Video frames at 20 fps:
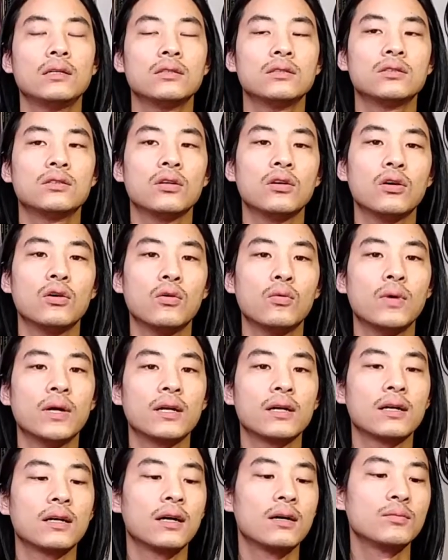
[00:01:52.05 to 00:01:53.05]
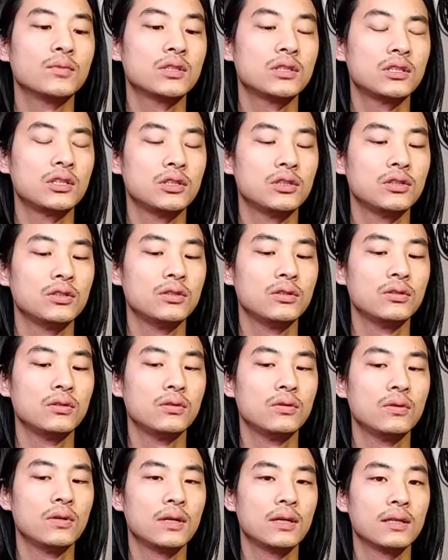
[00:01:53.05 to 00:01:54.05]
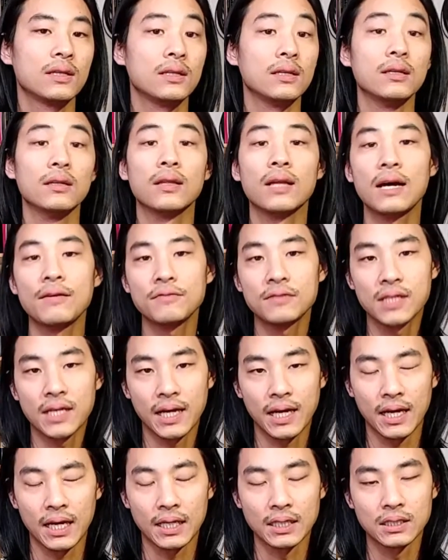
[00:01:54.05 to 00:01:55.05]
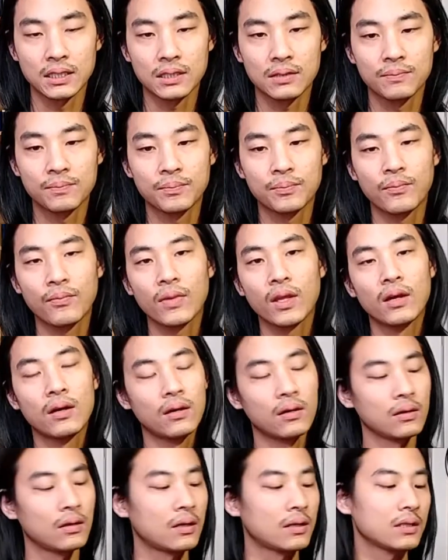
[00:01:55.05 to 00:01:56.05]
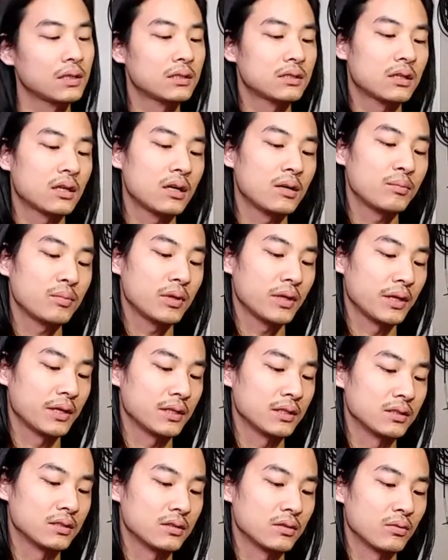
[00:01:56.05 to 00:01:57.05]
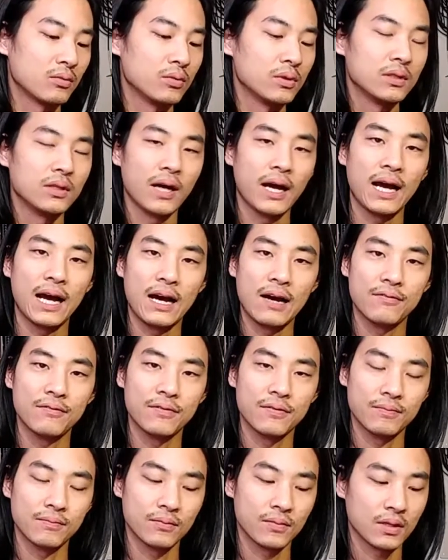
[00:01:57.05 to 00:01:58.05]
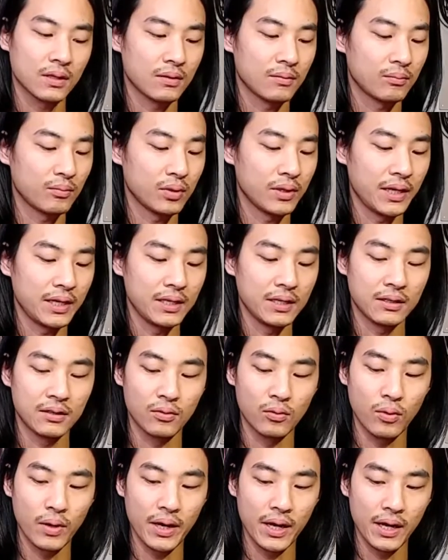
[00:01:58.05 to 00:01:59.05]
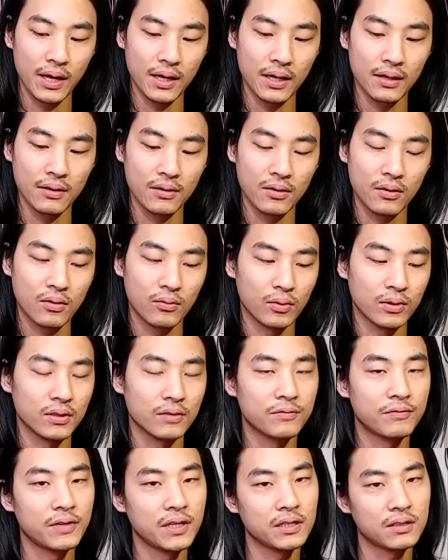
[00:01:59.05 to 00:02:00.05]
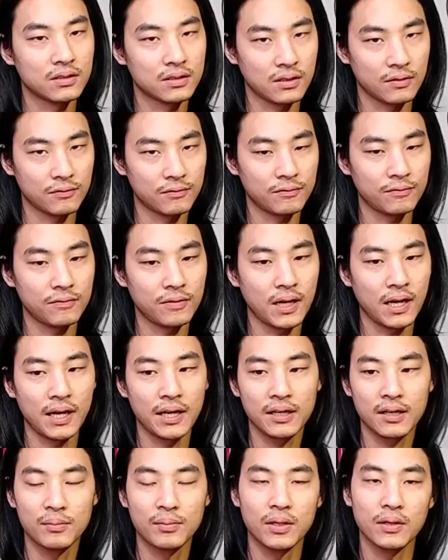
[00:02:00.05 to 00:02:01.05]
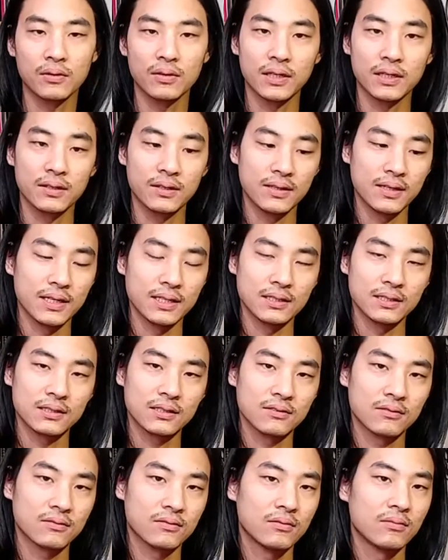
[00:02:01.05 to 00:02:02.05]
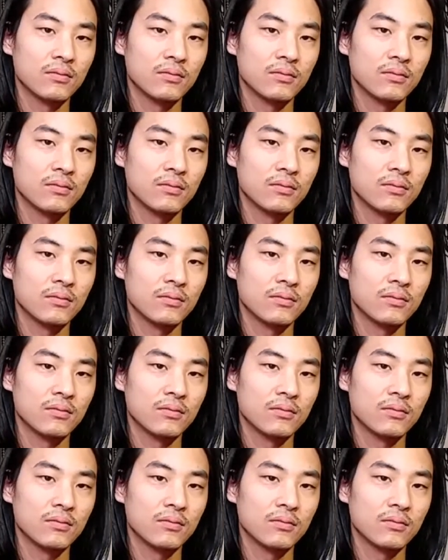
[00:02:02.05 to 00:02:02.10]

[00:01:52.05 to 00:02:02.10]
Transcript: So when it comes to the left hand, a lot of guitar players will have play in a way where their fingers are flying about like this.